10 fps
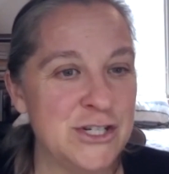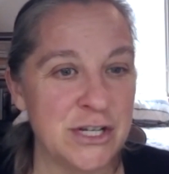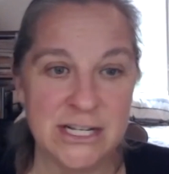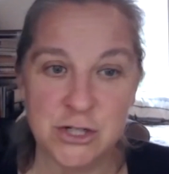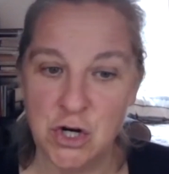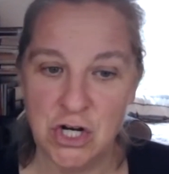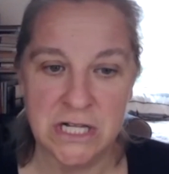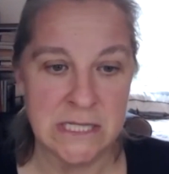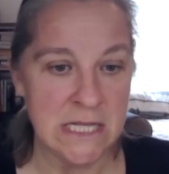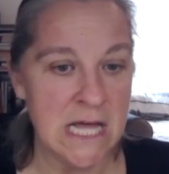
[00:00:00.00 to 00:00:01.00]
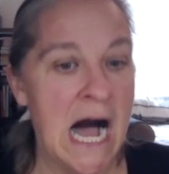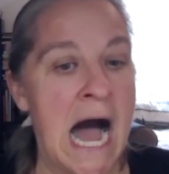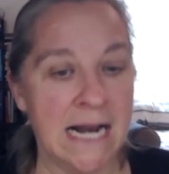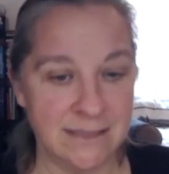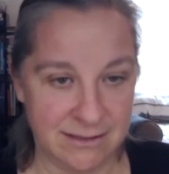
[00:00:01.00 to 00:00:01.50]
it took a
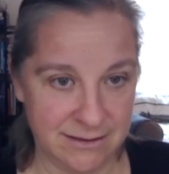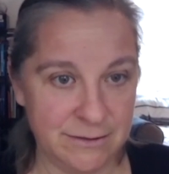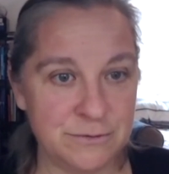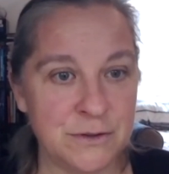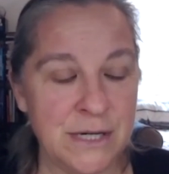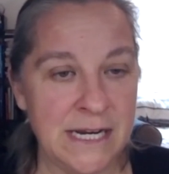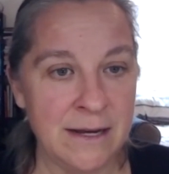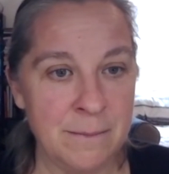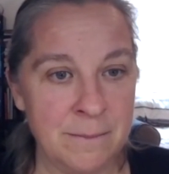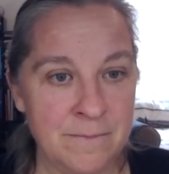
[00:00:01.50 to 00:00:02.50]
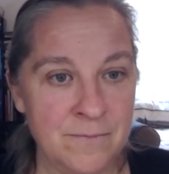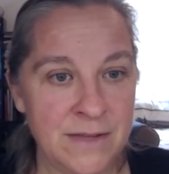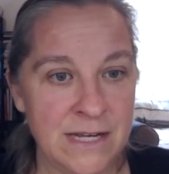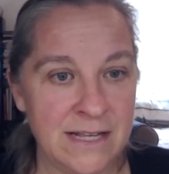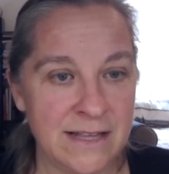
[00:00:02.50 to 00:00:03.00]
lot for him.
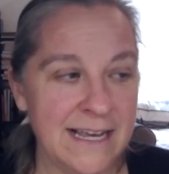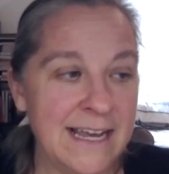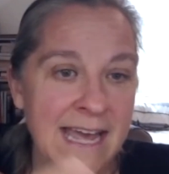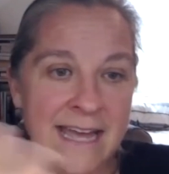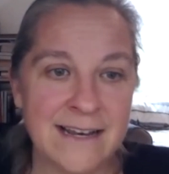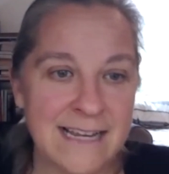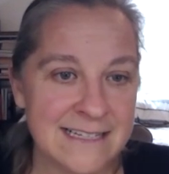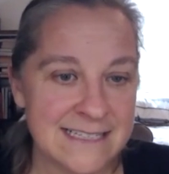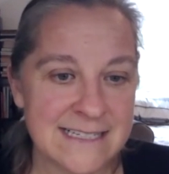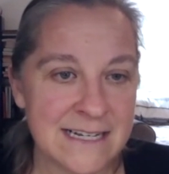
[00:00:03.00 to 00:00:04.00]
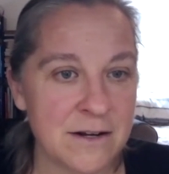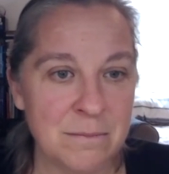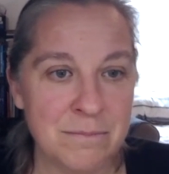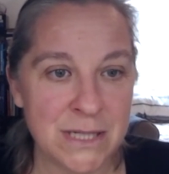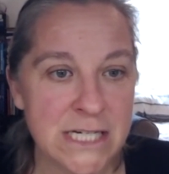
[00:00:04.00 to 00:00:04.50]
Like, again, this isn't a
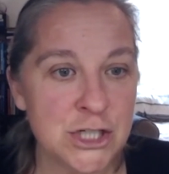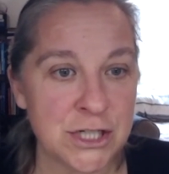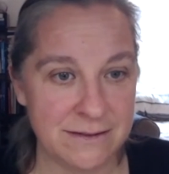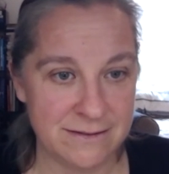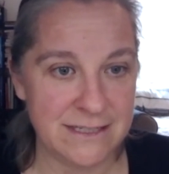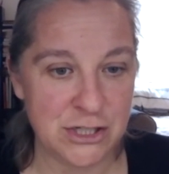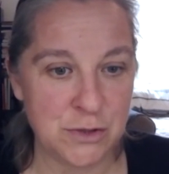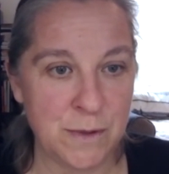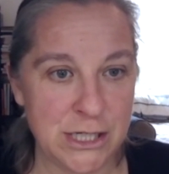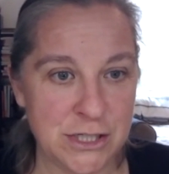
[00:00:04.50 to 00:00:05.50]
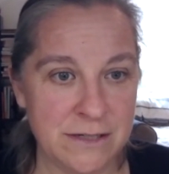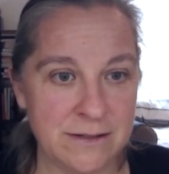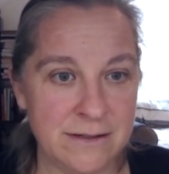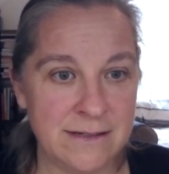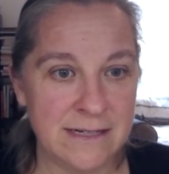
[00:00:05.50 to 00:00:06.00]
completion situation.
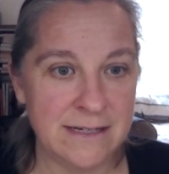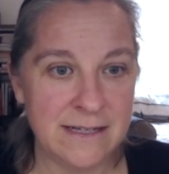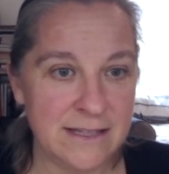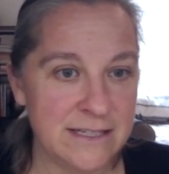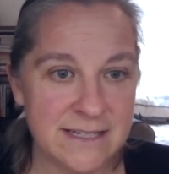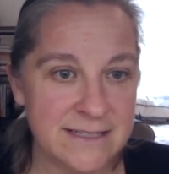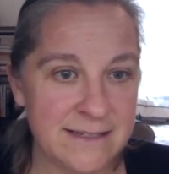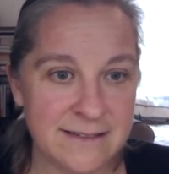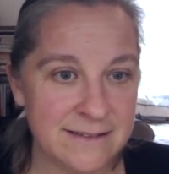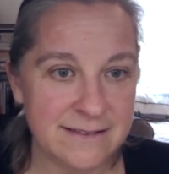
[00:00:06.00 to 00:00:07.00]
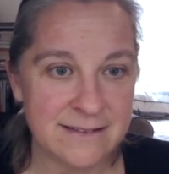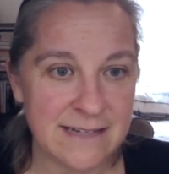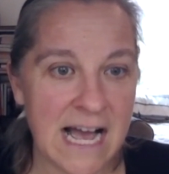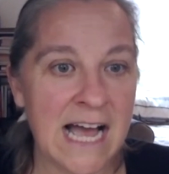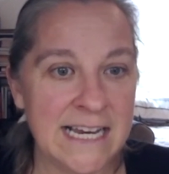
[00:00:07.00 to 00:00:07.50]
This isn't,
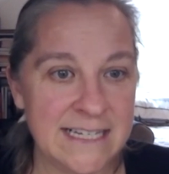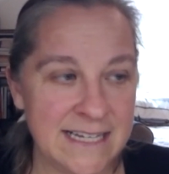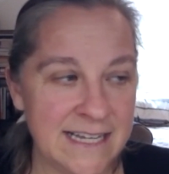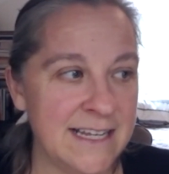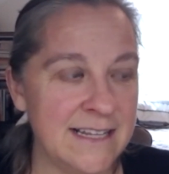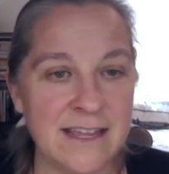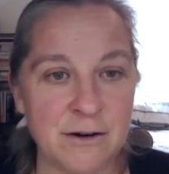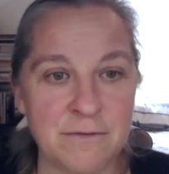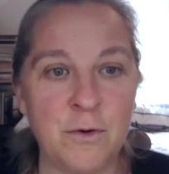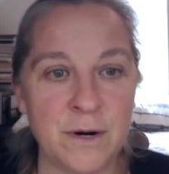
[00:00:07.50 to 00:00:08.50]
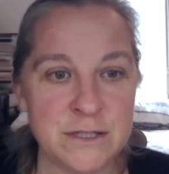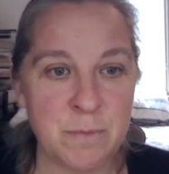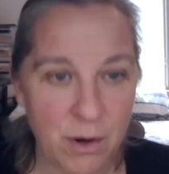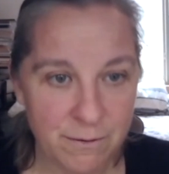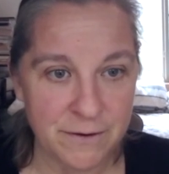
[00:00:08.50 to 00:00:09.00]
I did it, therefore it's
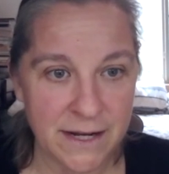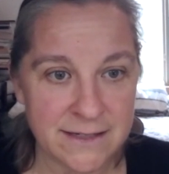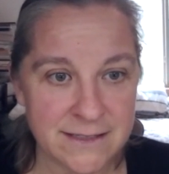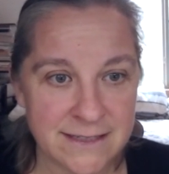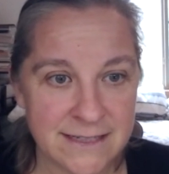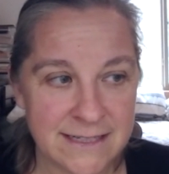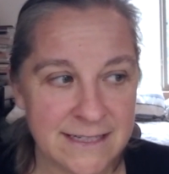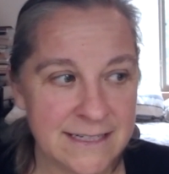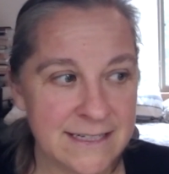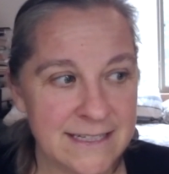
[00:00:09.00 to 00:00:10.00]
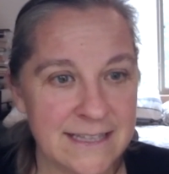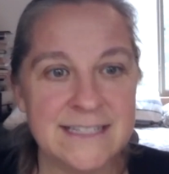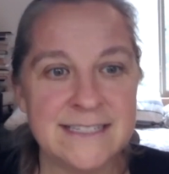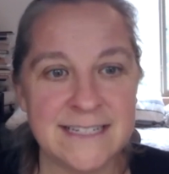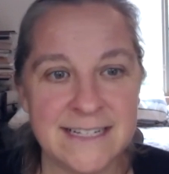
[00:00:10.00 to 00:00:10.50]
perfect.
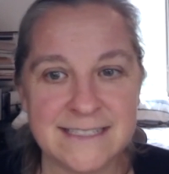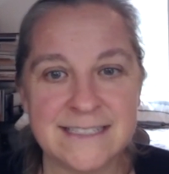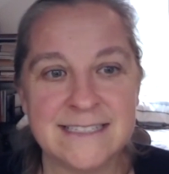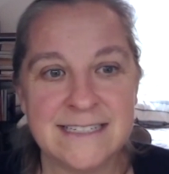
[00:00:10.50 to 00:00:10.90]
This is,